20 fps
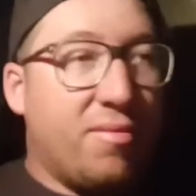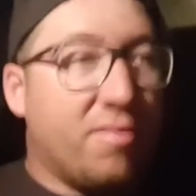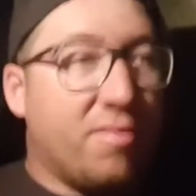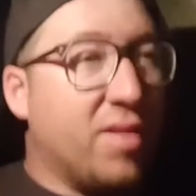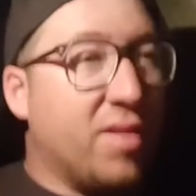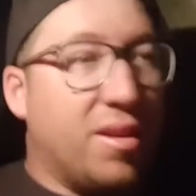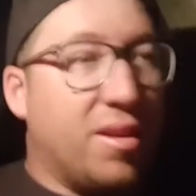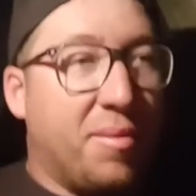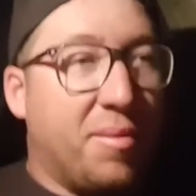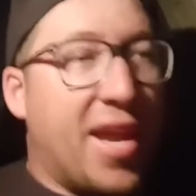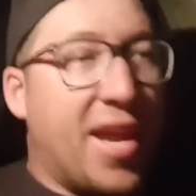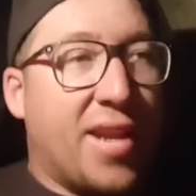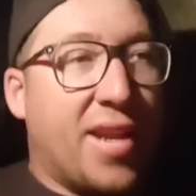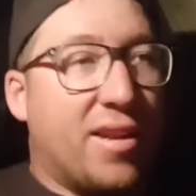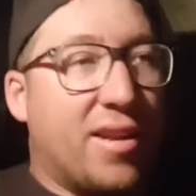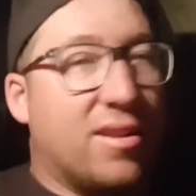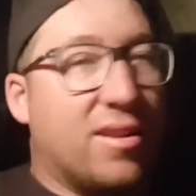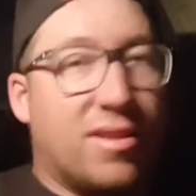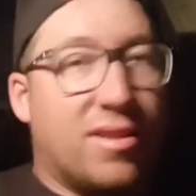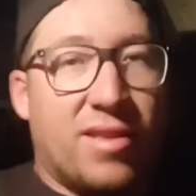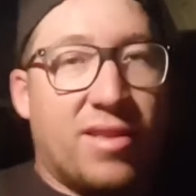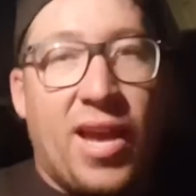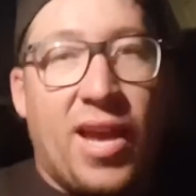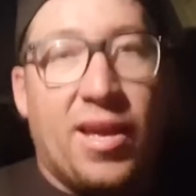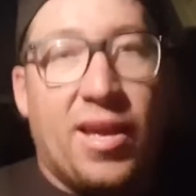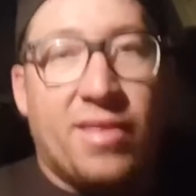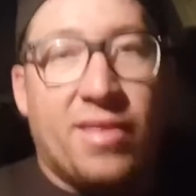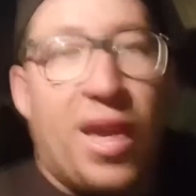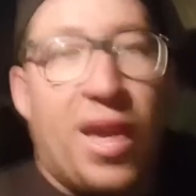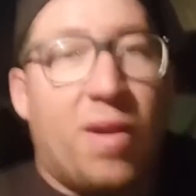man,
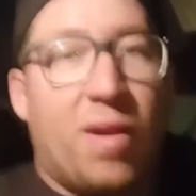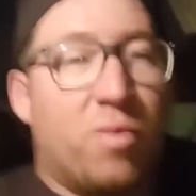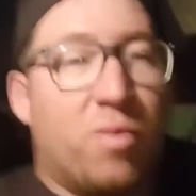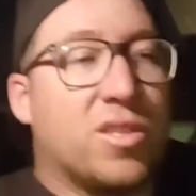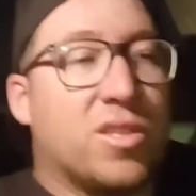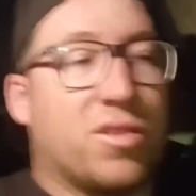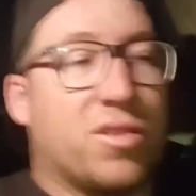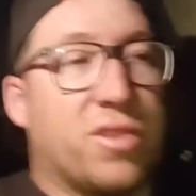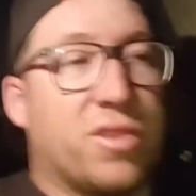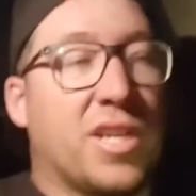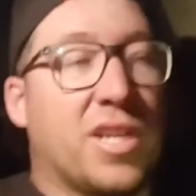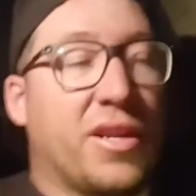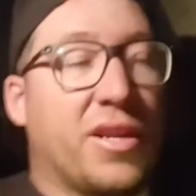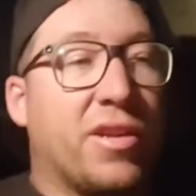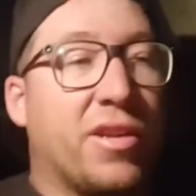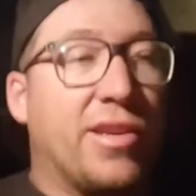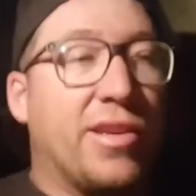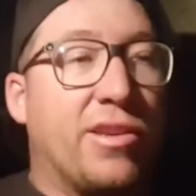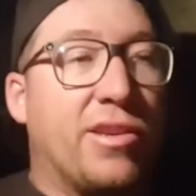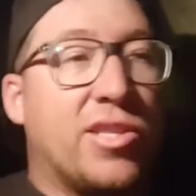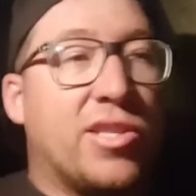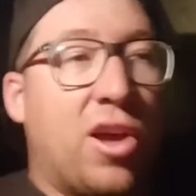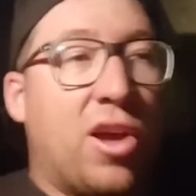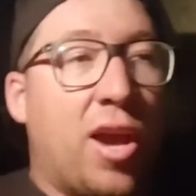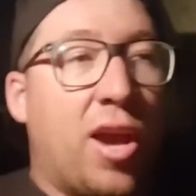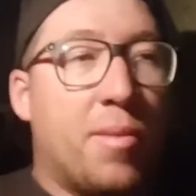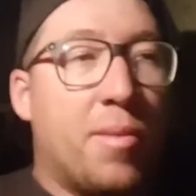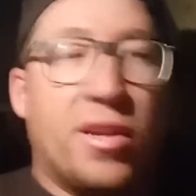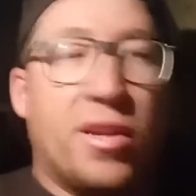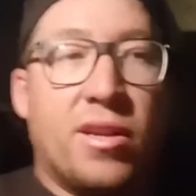that was a really, really good
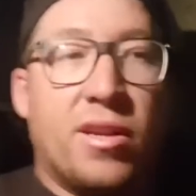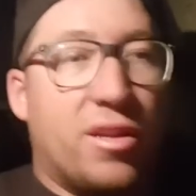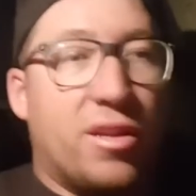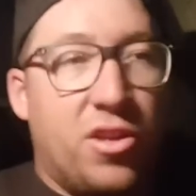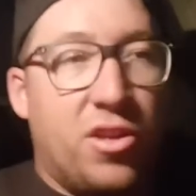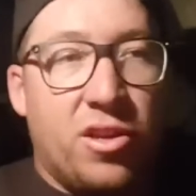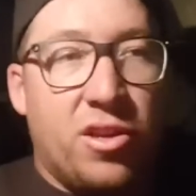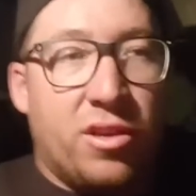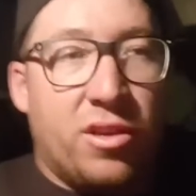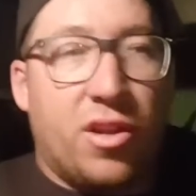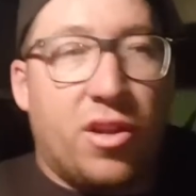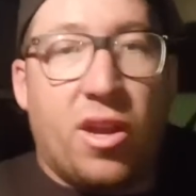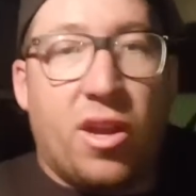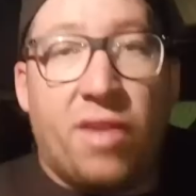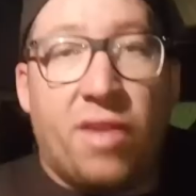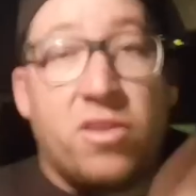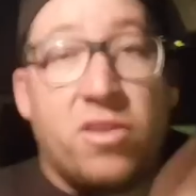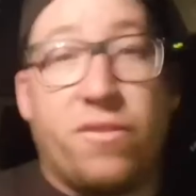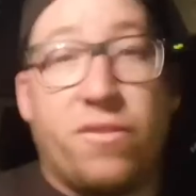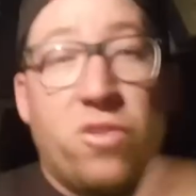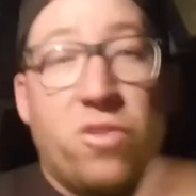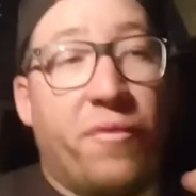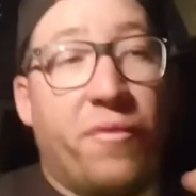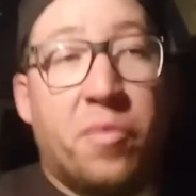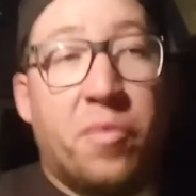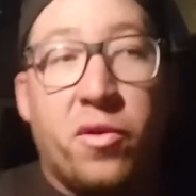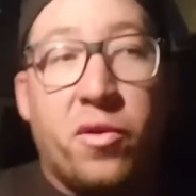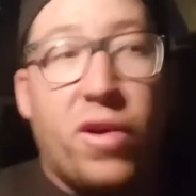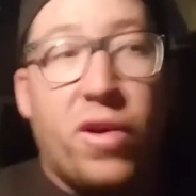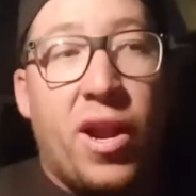time. And you know, if you're from
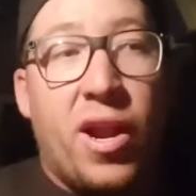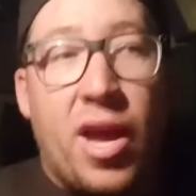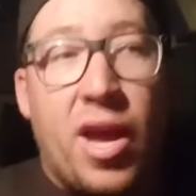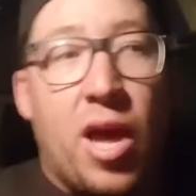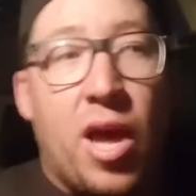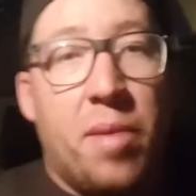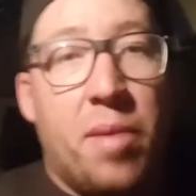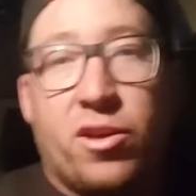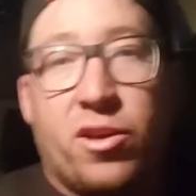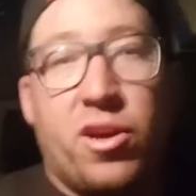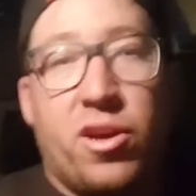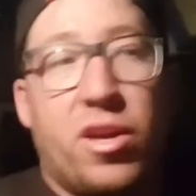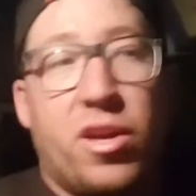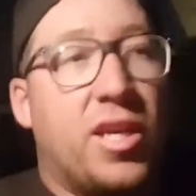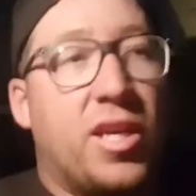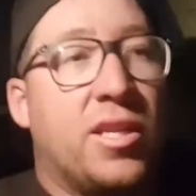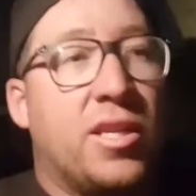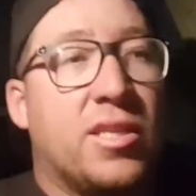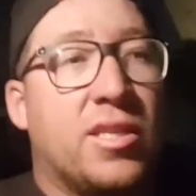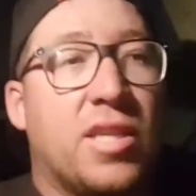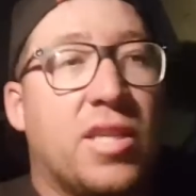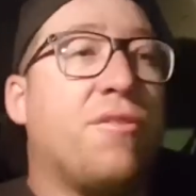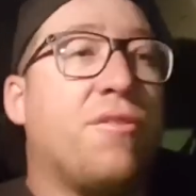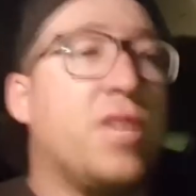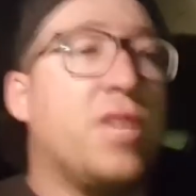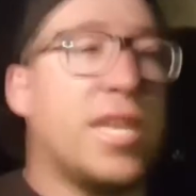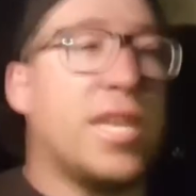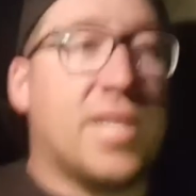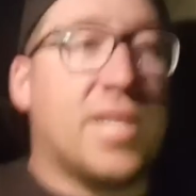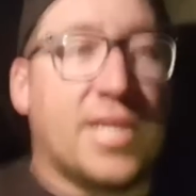around Albuquerque, definitely
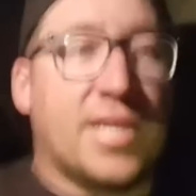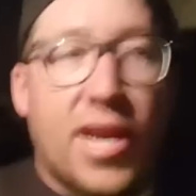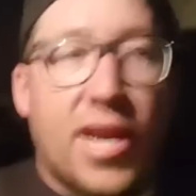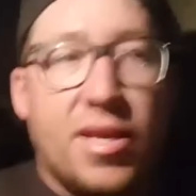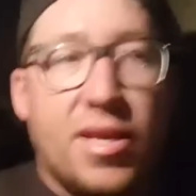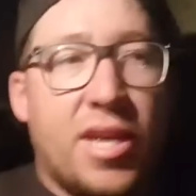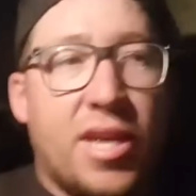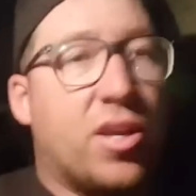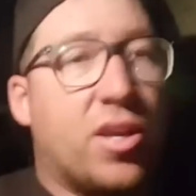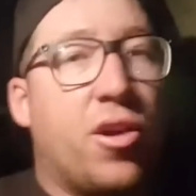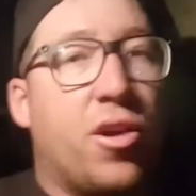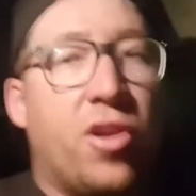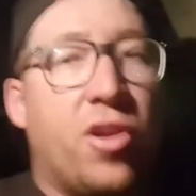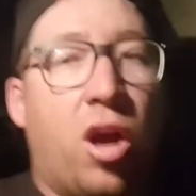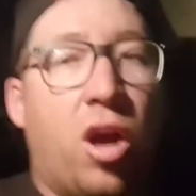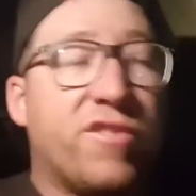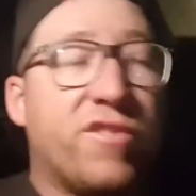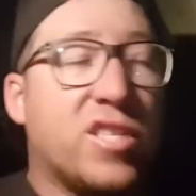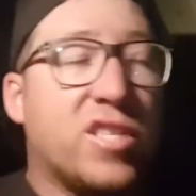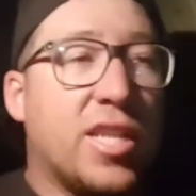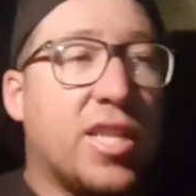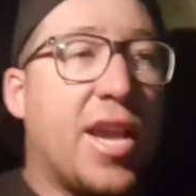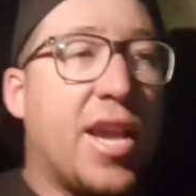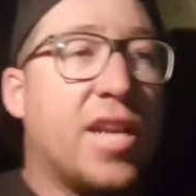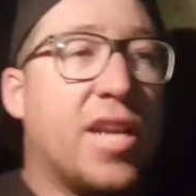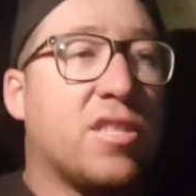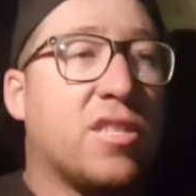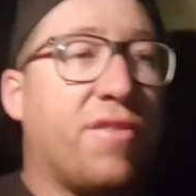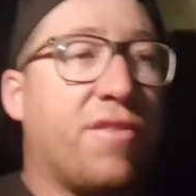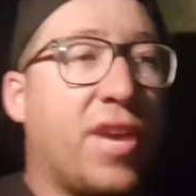get down there. Go to Officer Dan's
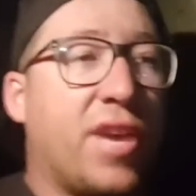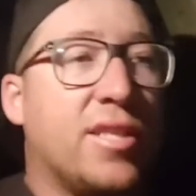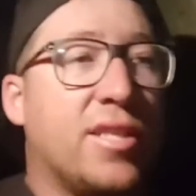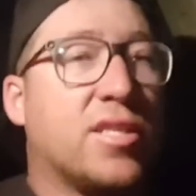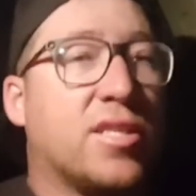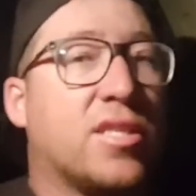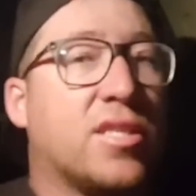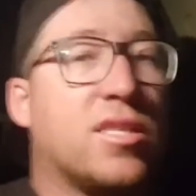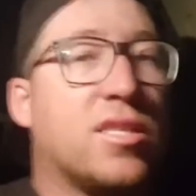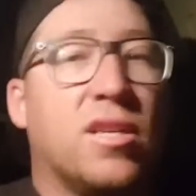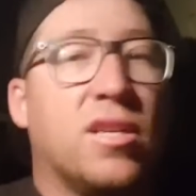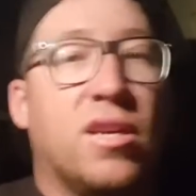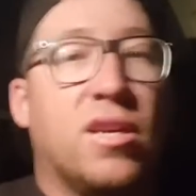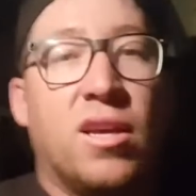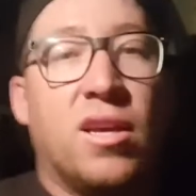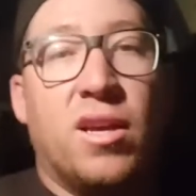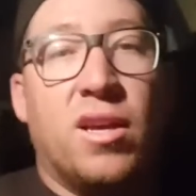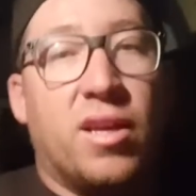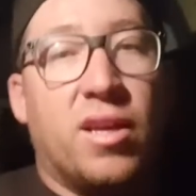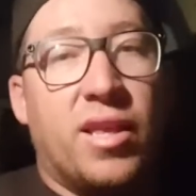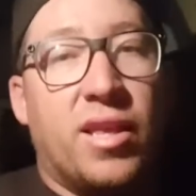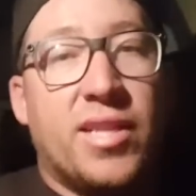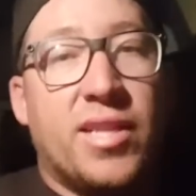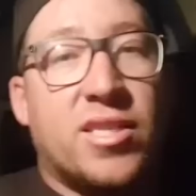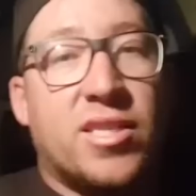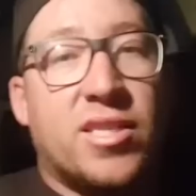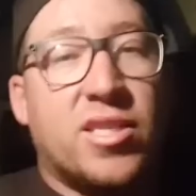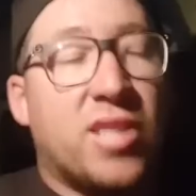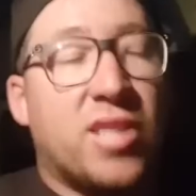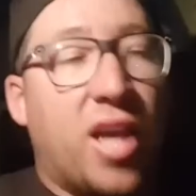events. That's
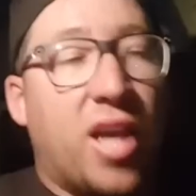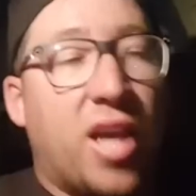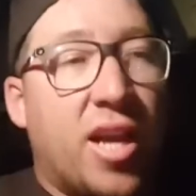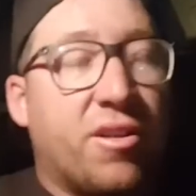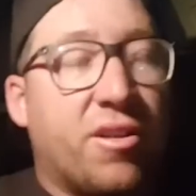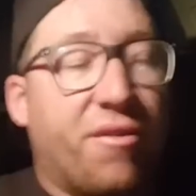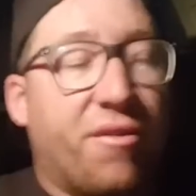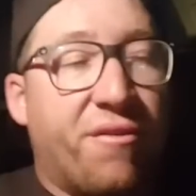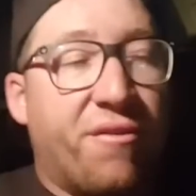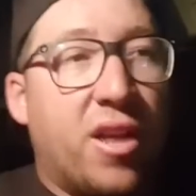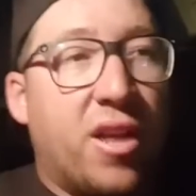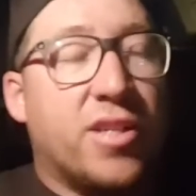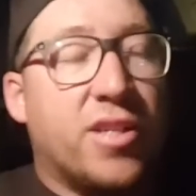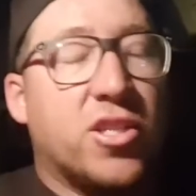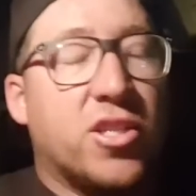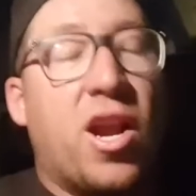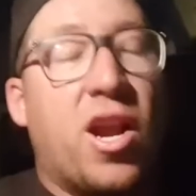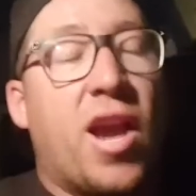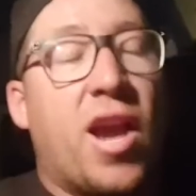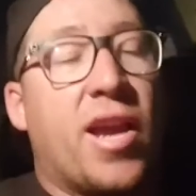such a fun track. Like,